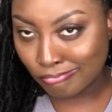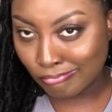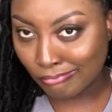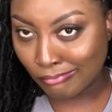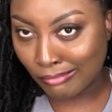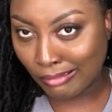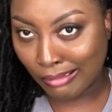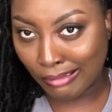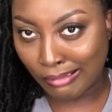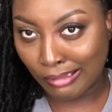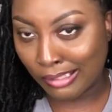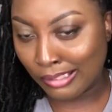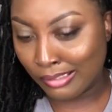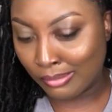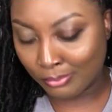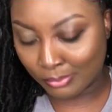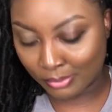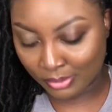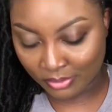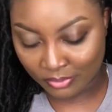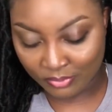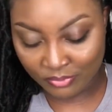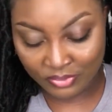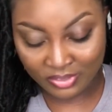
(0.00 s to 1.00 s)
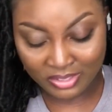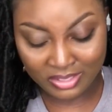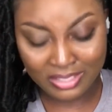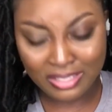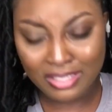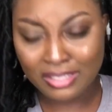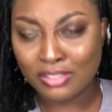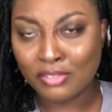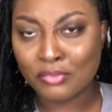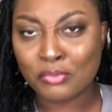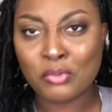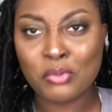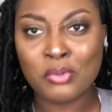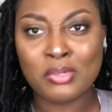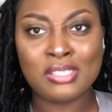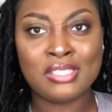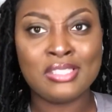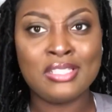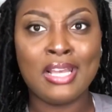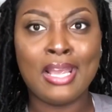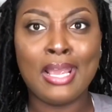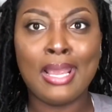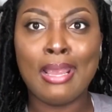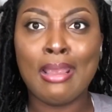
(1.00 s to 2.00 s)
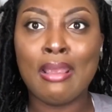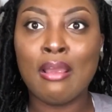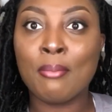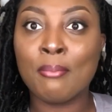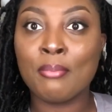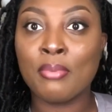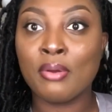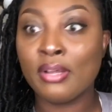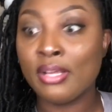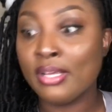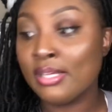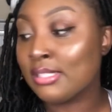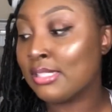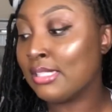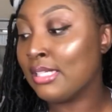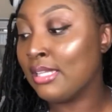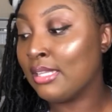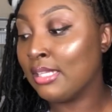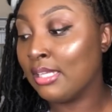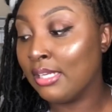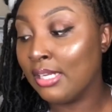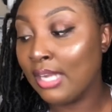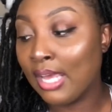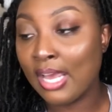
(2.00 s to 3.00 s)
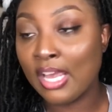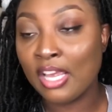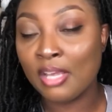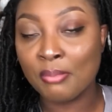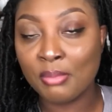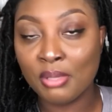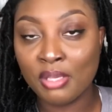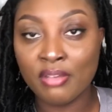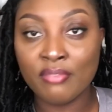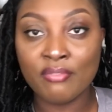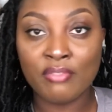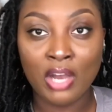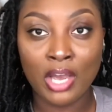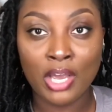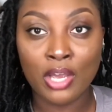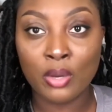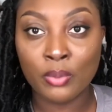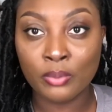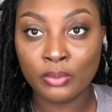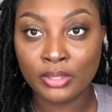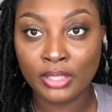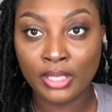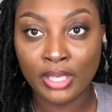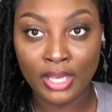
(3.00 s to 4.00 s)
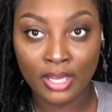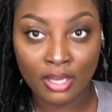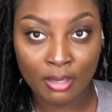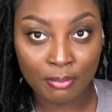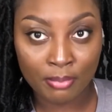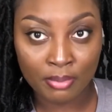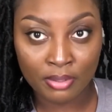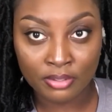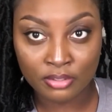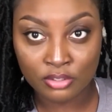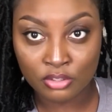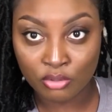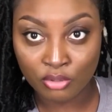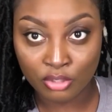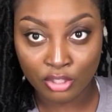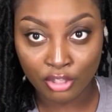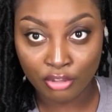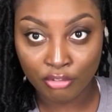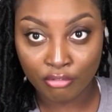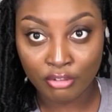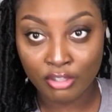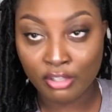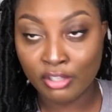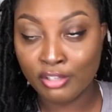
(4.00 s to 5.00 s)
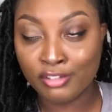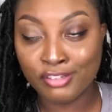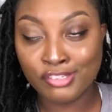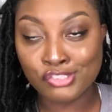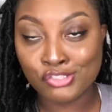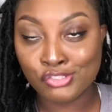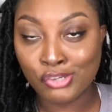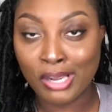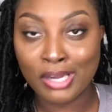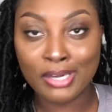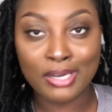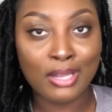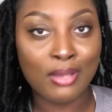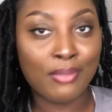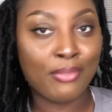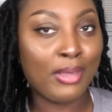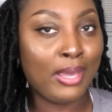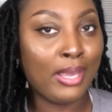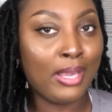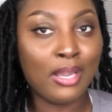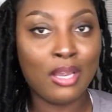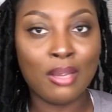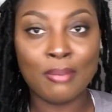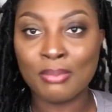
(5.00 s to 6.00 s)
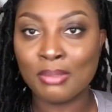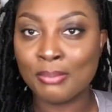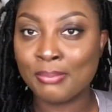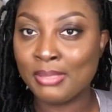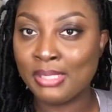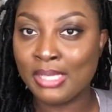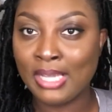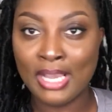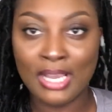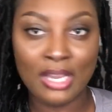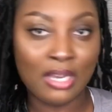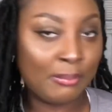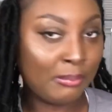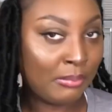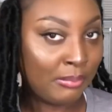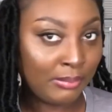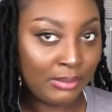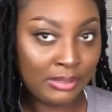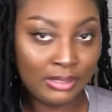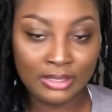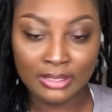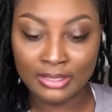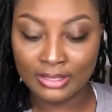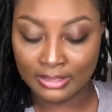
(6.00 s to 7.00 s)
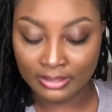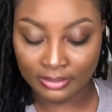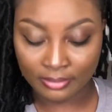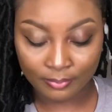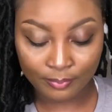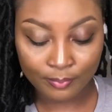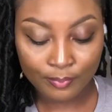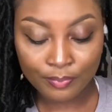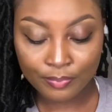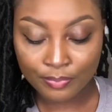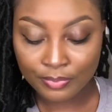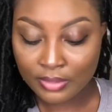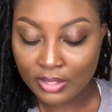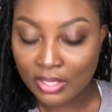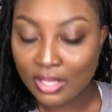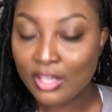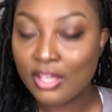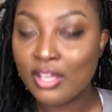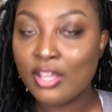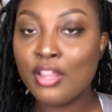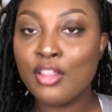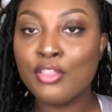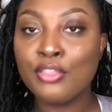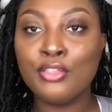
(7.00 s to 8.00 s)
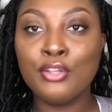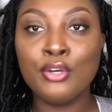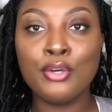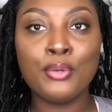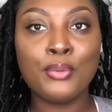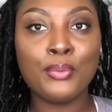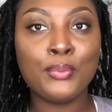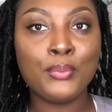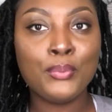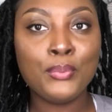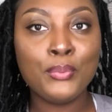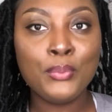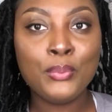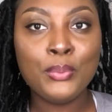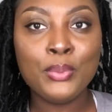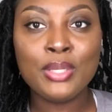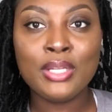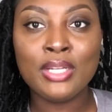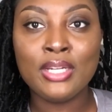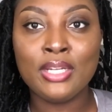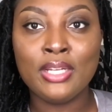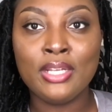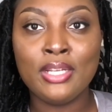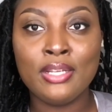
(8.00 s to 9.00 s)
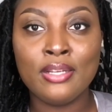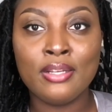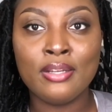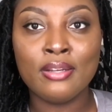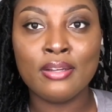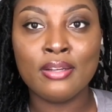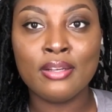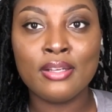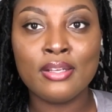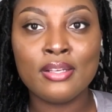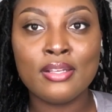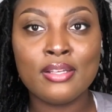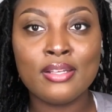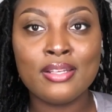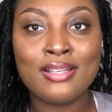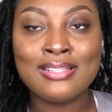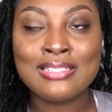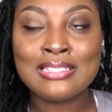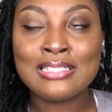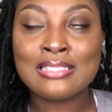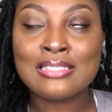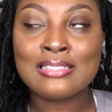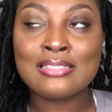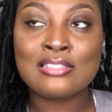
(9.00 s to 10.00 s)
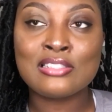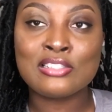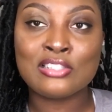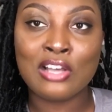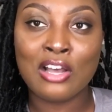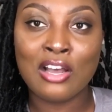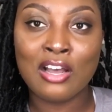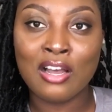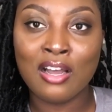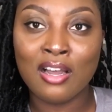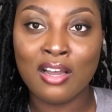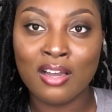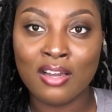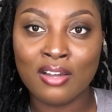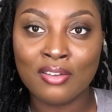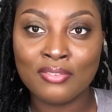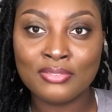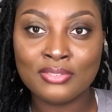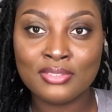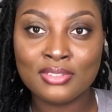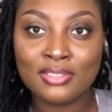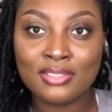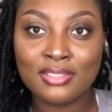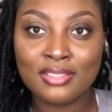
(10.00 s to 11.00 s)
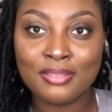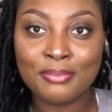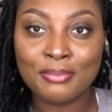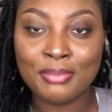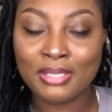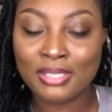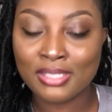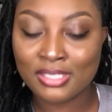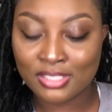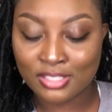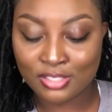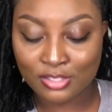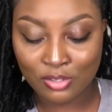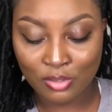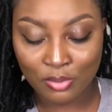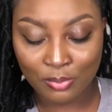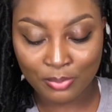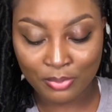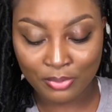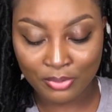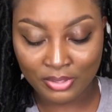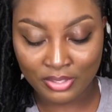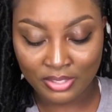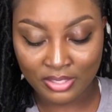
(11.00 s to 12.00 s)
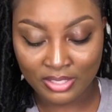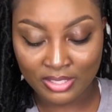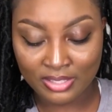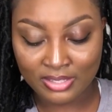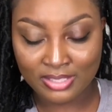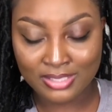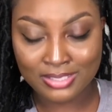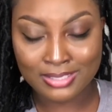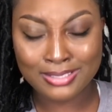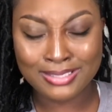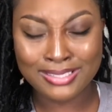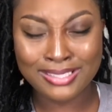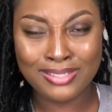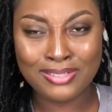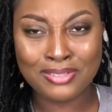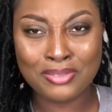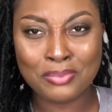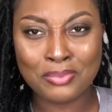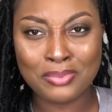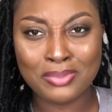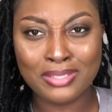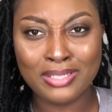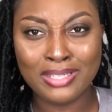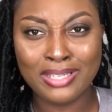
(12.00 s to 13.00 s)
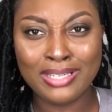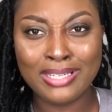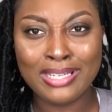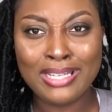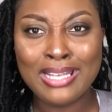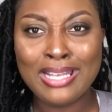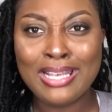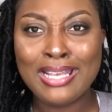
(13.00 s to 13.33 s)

yeah, I don't know, vanilla, of course, that amber, it's in the name, invite only amber and 23. And the dry down, that amber be amber and honey. The oud in here is soft, but it's so pretty. The sandalwood